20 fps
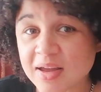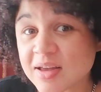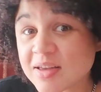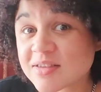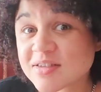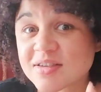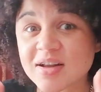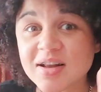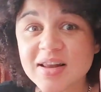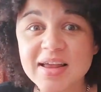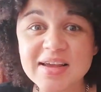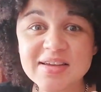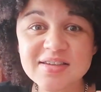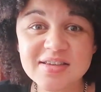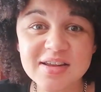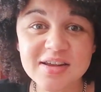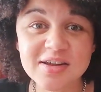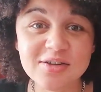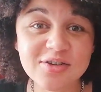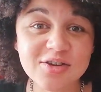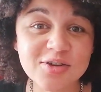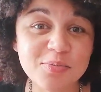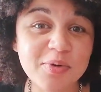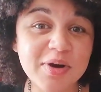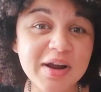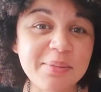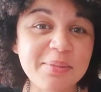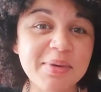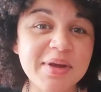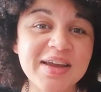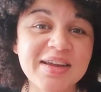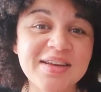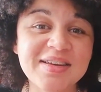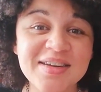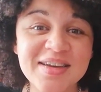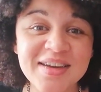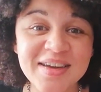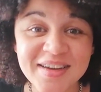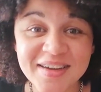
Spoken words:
celestial spray paint,